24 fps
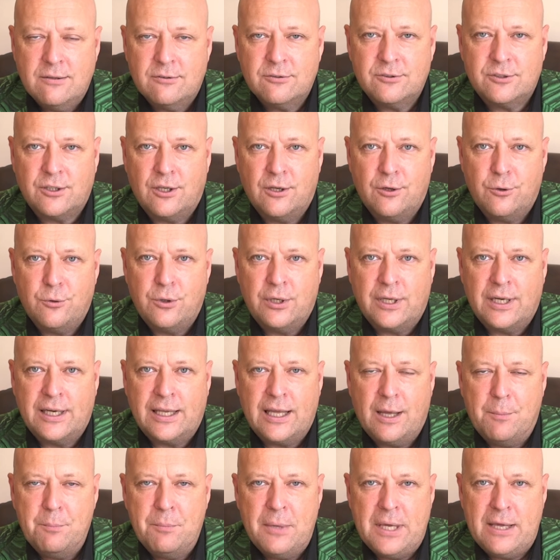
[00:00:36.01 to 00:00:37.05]
so you're going to
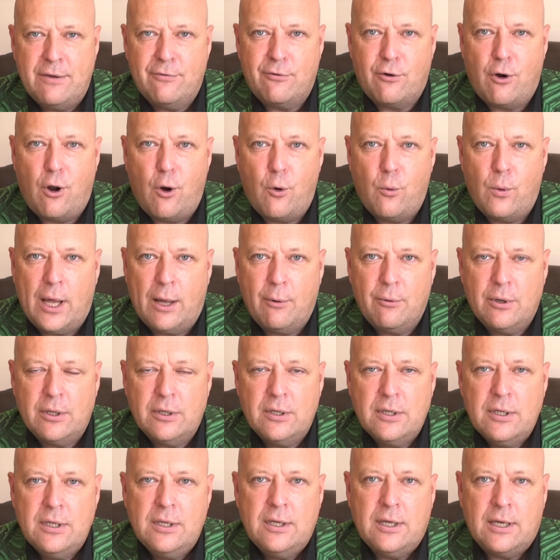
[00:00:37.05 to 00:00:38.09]
get me for a whole hour